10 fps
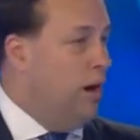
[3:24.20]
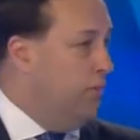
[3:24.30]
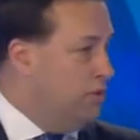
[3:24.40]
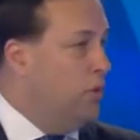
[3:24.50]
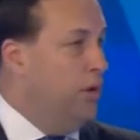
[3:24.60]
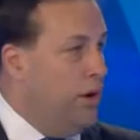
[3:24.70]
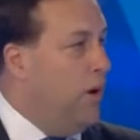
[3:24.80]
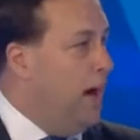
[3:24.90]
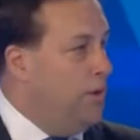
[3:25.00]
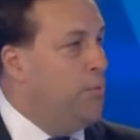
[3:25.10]
I'm sure there
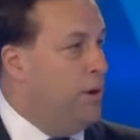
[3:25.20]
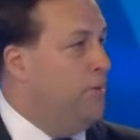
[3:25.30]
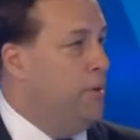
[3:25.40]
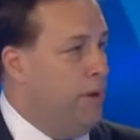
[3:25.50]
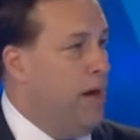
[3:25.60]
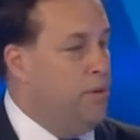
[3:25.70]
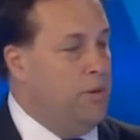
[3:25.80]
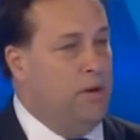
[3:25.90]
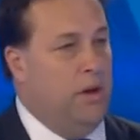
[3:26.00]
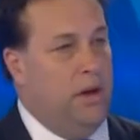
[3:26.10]
are other people in
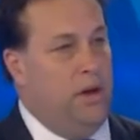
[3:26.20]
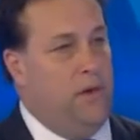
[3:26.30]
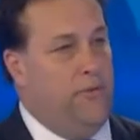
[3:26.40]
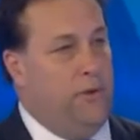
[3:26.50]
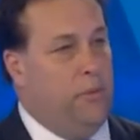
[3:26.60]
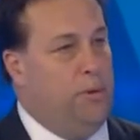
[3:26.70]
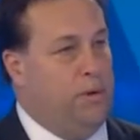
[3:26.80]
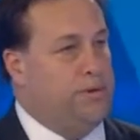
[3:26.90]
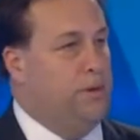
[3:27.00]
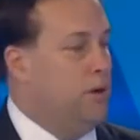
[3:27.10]
Parliament who feel
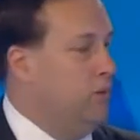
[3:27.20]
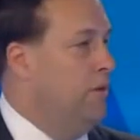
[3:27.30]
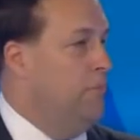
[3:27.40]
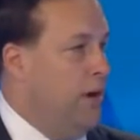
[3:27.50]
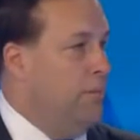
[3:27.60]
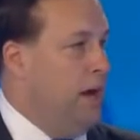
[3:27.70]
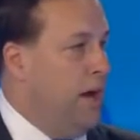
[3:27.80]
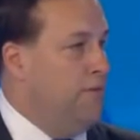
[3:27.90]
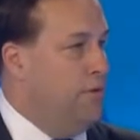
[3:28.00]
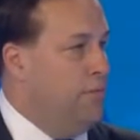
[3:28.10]
personally aggrieved by the
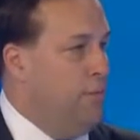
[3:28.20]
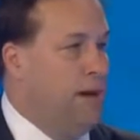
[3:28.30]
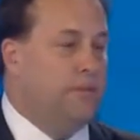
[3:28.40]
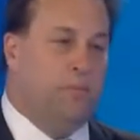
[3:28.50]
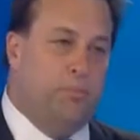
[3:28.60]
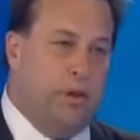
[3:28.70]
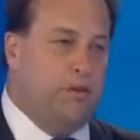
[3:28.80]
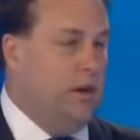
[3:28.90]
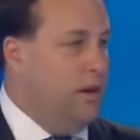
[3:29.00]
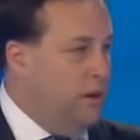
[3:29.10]
behaviour of banks,
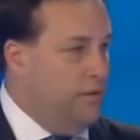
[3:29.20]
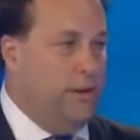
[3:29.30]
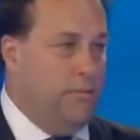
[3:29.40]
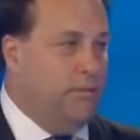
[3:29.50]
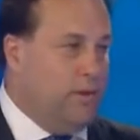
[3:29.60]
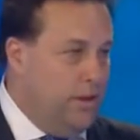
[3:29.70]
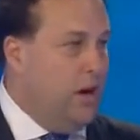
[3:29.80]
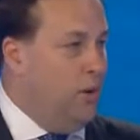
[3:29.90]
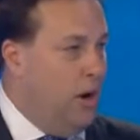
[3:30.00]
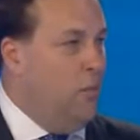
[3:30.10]
but you
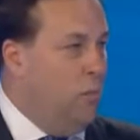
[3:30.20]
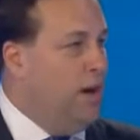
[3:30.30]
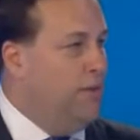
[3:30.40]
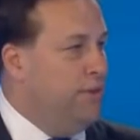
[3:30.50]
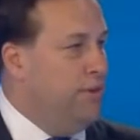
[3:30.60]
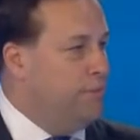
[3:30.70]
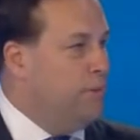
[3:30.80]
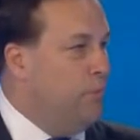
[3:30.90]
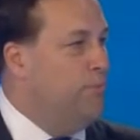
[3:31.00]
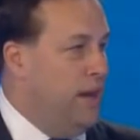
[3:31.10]
know, I'm one of the
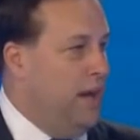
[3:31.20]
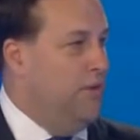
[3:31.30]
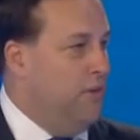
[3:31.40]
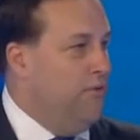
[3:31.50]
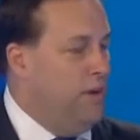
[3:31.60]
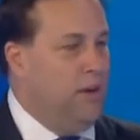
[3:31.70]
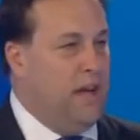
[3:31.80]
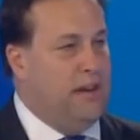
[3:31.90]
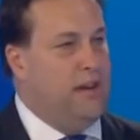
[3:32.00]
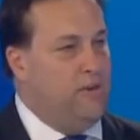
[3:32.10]
top 10 who feel,
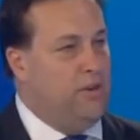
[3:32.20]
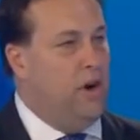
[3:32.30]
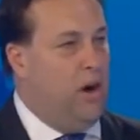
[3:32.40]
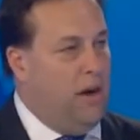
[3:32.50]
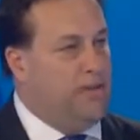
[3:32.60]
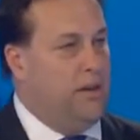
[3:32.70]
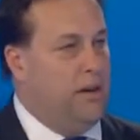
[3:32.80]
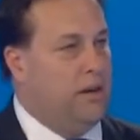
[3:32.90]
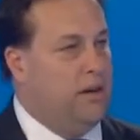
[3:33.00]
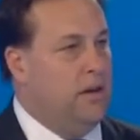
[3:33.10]
and even I
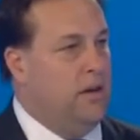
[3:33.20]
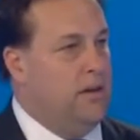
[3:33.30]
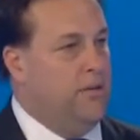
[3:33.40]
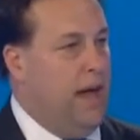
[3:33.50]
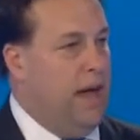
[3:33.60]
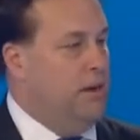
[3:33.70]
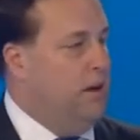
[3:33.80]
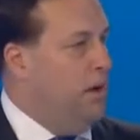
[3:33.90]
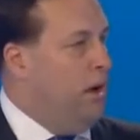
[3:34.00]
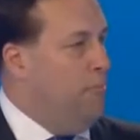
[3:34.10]
think that
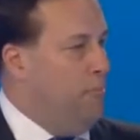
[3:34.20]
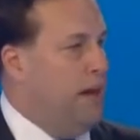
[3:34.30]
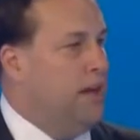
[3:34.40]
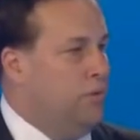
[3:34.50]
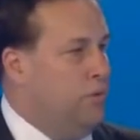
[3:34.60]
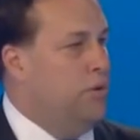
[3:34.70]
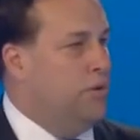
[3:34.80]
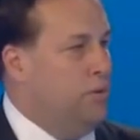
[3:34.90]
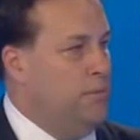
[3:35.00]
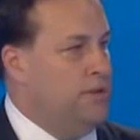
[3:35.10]
a banking royal
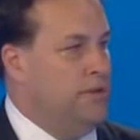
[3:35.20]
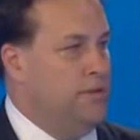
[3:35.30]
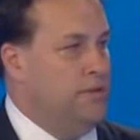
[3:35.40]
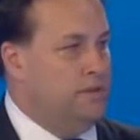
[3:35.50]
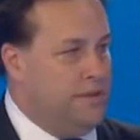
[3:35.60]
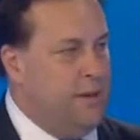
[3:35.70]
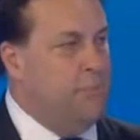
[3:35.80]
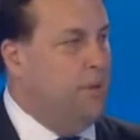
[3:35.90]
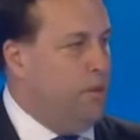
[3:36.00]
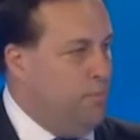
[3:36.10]
commission,
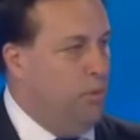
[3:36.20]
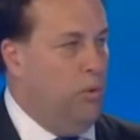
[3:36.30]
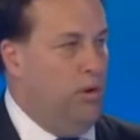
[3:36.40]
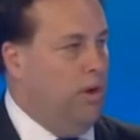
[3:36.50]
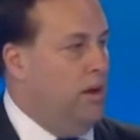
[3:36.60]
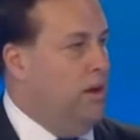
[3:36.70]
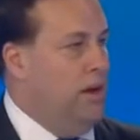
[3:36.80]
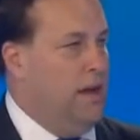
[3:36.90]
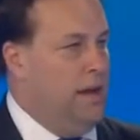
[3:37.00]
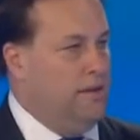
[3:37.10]
simply put,
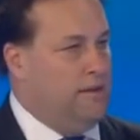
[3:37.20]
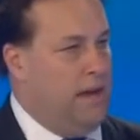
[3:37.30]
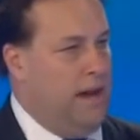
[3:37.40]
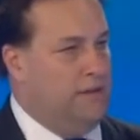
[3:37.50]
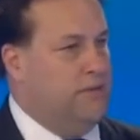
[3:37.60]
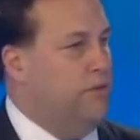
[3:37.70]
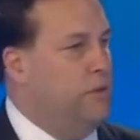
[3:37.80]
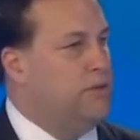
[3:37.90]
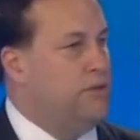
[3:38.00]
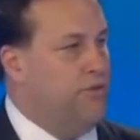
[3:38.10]
is a
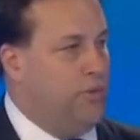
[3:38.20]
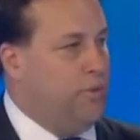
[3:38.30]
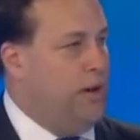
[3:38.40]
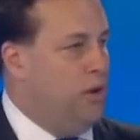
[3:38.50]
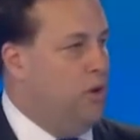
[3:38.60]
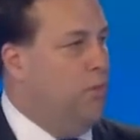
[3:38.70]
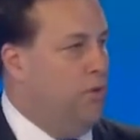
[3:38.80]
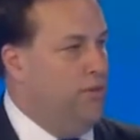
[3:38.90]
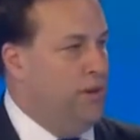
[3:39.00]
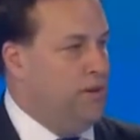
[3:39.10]
diversion from getting on
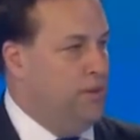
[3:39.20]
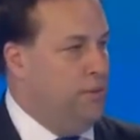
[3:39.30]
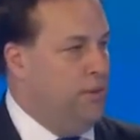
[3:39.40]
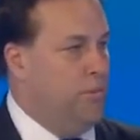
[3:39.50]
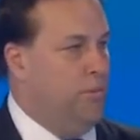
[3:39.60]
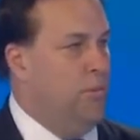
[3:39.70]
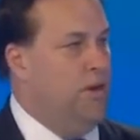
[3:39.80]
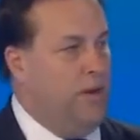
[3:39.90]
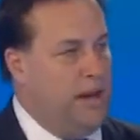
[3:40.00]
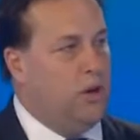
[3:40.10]
with fixing the problem.
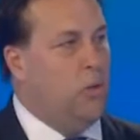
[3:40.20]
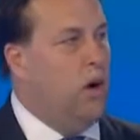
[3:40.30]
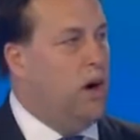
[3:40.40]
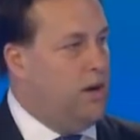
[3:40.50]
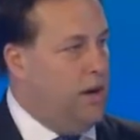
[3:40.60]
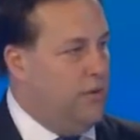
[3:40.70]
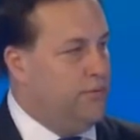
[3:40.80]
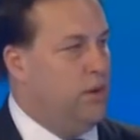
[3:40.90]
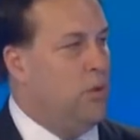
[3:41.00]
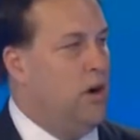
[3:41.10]
We've had inquiry
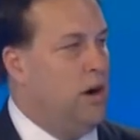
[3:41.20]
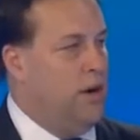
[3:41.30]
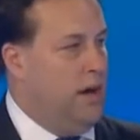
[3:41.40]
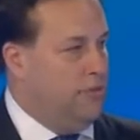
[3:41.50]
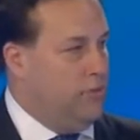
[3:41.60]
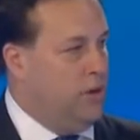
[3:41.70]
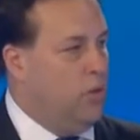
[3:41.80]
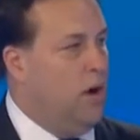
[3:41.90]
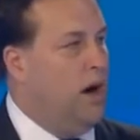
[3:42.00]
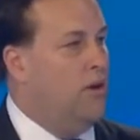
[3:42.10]
after inquiry if after inquiry. You
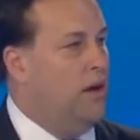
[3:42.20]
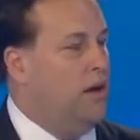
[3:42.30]
can't inquiry.